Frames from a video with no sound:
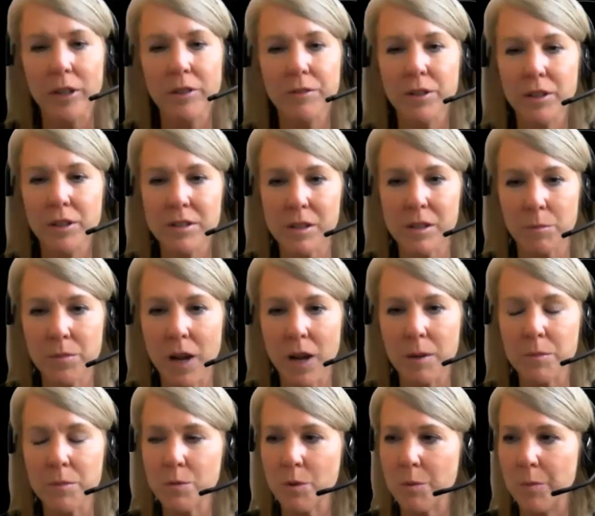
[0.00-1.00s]
even
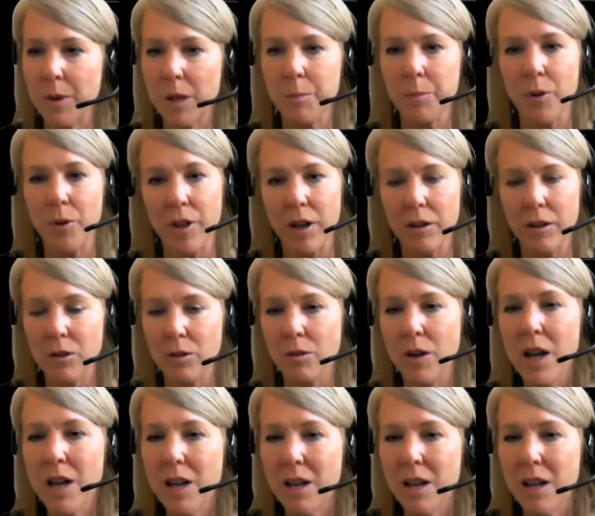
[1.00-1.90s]
sometimes with people that you